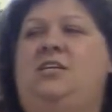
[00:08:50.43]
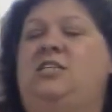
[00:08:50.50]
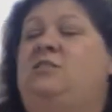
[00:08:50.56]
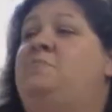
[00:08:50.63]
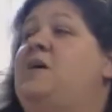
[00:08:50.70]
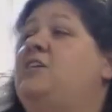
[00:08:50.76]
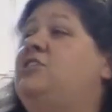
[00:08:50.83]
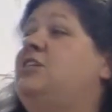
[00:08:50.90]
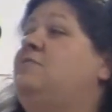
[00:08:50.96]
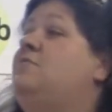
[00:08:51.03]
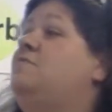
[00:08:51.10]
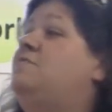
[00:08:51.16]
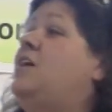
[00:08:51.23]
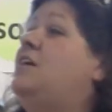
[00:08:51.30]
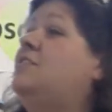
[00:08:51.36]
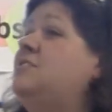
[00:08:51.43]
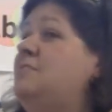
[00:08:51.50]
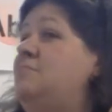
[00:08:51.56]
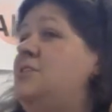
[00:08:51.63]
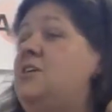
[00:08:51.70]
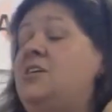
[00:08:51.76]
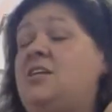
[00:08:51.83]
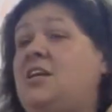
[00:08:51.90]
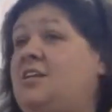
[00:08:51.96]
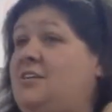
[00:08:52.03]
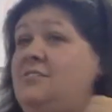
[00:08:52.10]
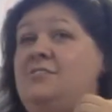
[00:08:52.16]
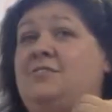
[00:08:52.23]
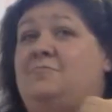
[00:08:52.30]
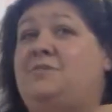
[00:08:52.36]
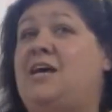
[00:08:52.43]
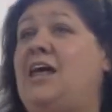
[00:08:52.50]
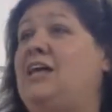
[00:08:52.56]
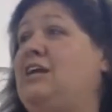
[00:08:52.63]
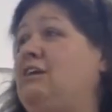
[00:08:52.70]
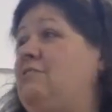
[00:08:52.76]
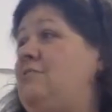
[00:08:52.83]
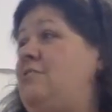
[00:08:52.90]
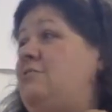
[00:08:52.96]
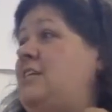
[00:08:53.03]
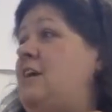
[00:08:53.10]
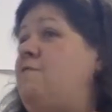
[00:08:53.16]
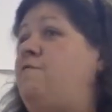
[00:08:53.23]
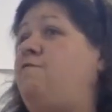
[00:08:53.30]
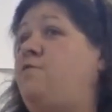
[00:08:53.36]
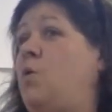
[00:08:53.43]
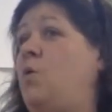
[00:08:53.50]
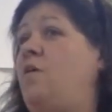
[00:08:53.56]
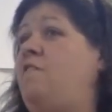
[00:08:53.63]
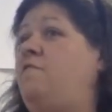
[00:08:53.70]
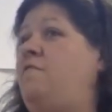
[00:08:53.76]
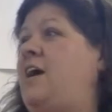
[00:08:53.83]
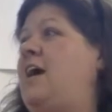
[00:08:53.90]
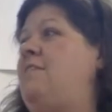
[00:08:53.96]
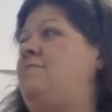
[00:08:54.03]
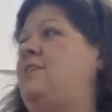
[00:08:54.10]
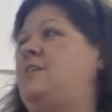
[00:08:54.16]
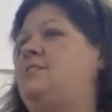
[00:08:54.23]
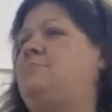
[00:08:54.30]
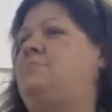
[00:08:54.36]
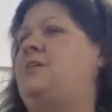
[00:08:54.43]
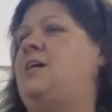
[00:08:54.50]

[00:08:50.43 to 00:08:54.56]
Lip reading: Especially if you follow some of the, I'm telling you, there's like 4 or 5 lesson